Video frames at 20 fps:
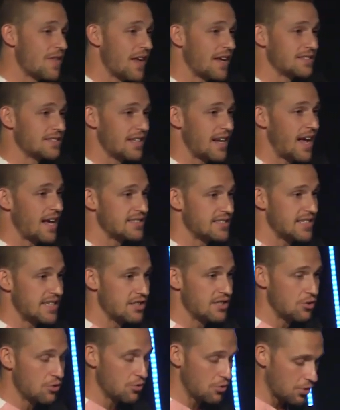things that I
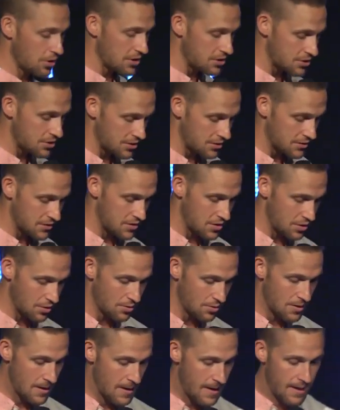see new Christians
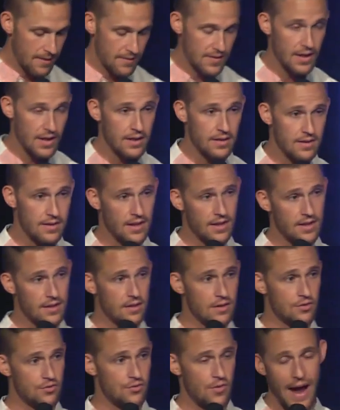do that, that
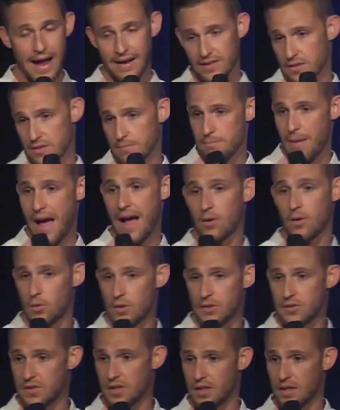drags them
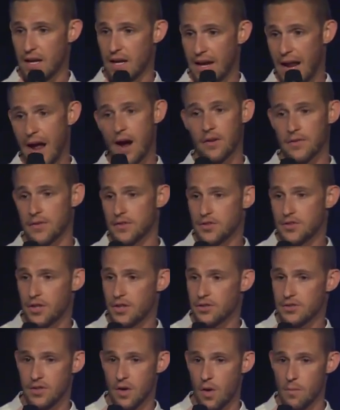backwards and, and out of the
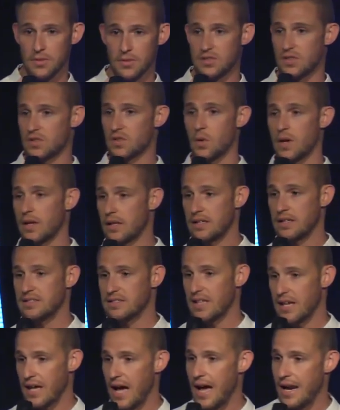church almost as quickly as
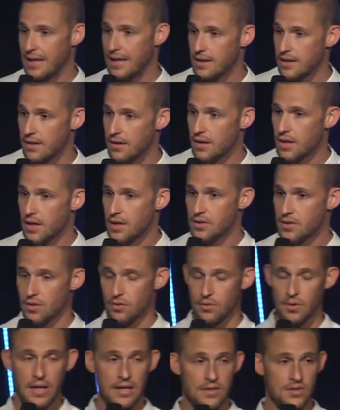they got in to a
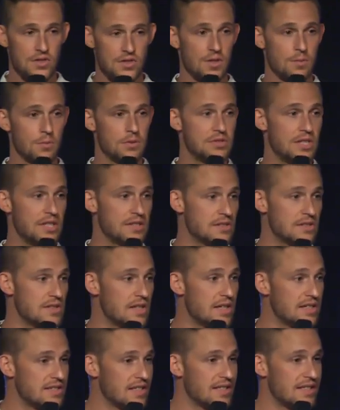relationship with Jesus.
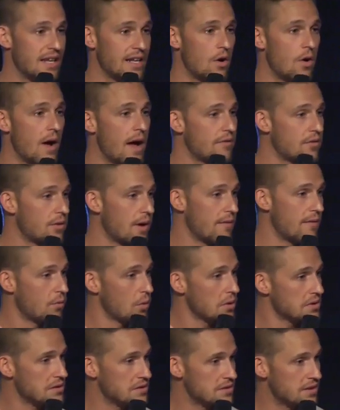It's that they don't have the right
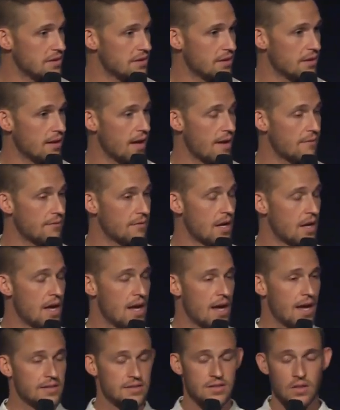voices in their life.
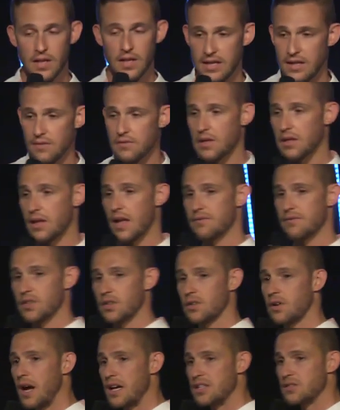And so they give their life to
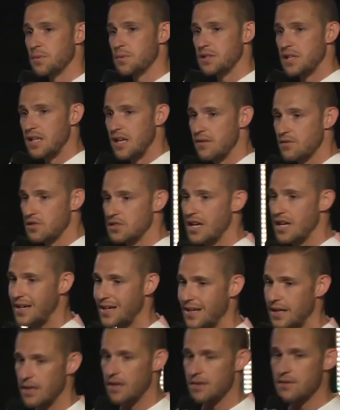Christ, but they never
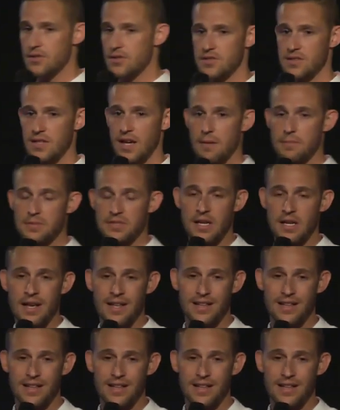take any other steps,